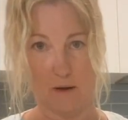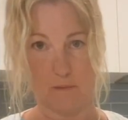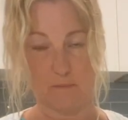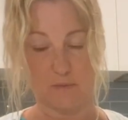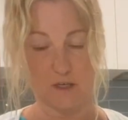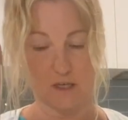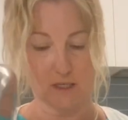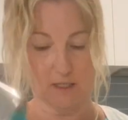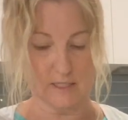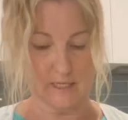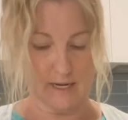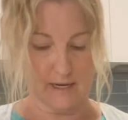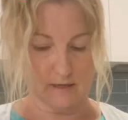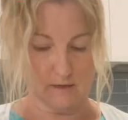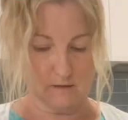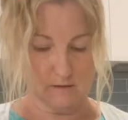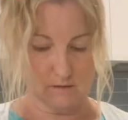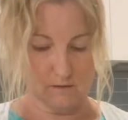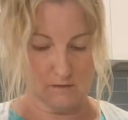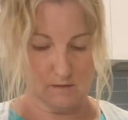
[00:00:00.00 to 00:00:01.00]
the
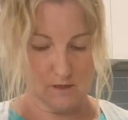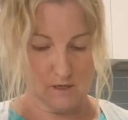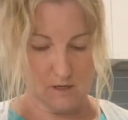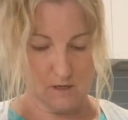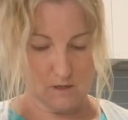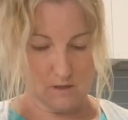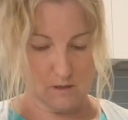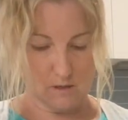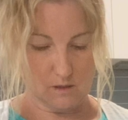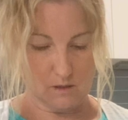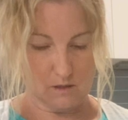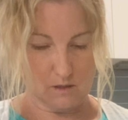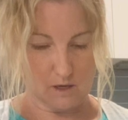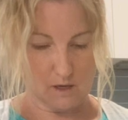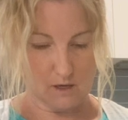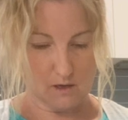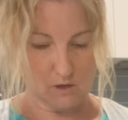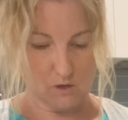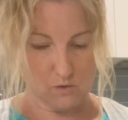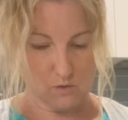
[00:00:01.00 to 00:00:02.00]
container that
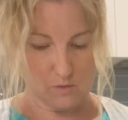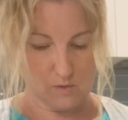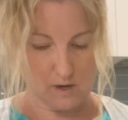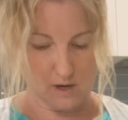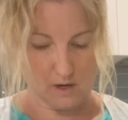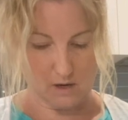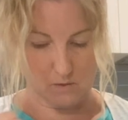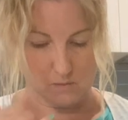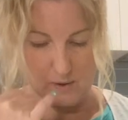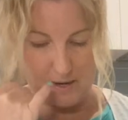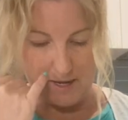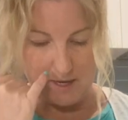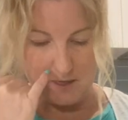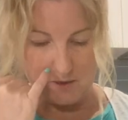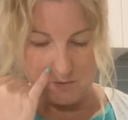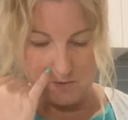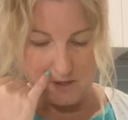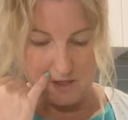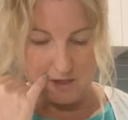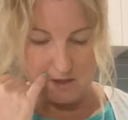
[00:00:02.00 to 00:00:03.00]
you are
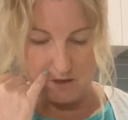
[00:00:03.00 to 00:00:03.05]
weighing with